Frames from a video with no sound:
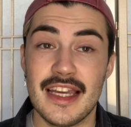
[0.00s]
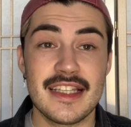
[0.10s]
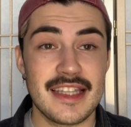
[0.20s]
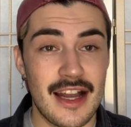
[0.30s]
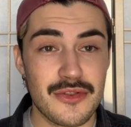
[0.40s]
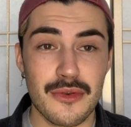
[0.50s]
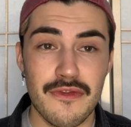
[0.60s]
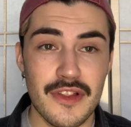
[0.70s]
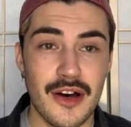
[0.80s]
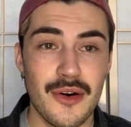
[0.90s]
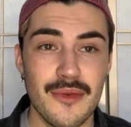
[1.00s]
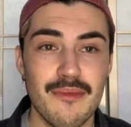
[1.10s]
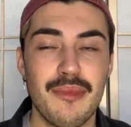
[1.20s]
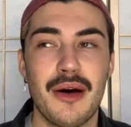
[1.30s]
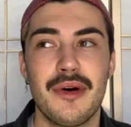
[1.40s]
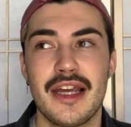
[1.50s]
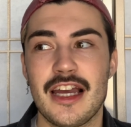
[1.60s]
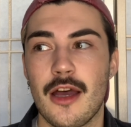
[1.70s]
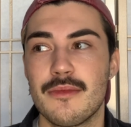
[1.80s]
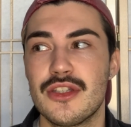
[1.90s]
is natural flow, but when it
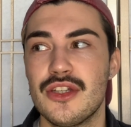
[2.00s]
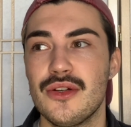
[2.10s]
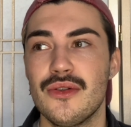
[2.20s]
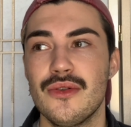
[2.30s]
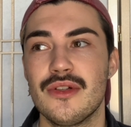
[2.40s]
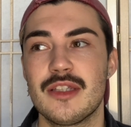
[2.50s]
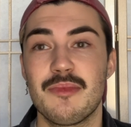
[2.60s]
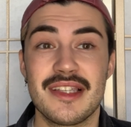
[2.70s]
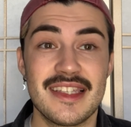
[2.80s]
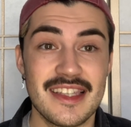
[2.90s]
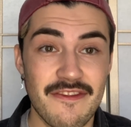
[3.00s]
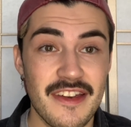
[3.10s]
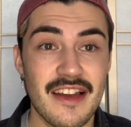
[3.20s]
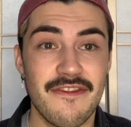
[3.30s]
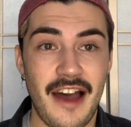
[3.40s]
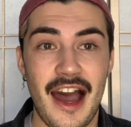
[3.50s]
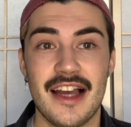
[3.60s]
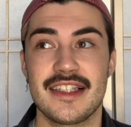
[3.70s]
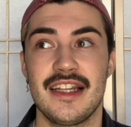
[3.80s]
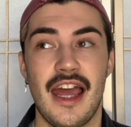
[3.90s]
comes to specific
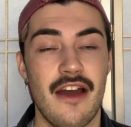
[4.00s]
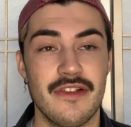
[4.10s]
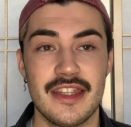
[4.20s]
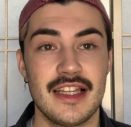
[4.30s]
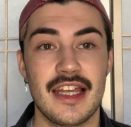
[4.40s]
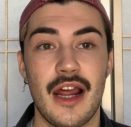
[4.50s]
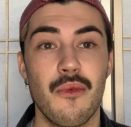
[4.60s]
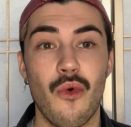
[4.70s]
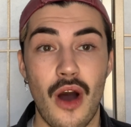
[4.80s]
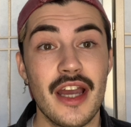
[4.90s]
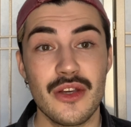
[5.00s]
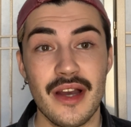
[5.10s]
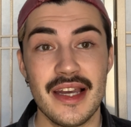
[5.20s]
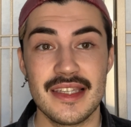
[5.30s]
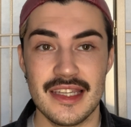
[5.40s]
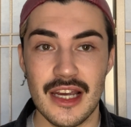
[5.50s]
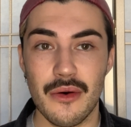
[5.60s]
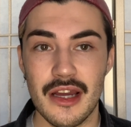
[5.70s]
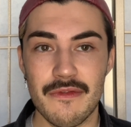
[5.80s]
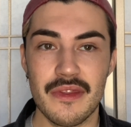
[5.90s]
facts and everything that I want you guys to take
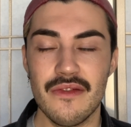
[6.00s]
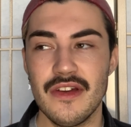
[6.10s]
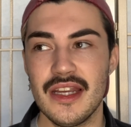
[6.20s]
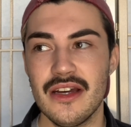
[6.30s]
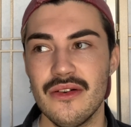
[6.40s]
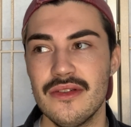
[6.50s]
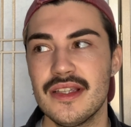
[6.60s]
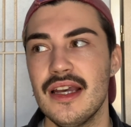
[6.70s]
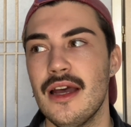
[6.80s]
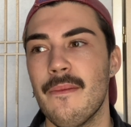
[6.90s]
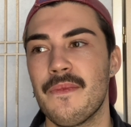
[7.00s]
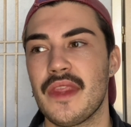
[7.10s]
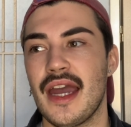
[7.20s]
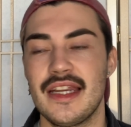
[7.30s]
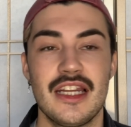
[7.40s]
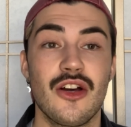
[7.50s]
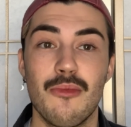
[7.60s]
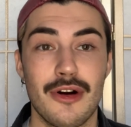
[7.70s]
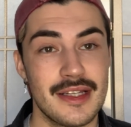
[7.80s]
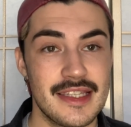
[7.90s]
away from the videos, I need to go
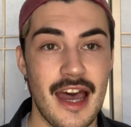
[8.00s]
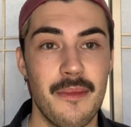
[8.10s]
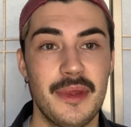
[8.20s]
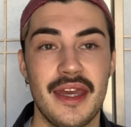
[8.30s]
more in depth.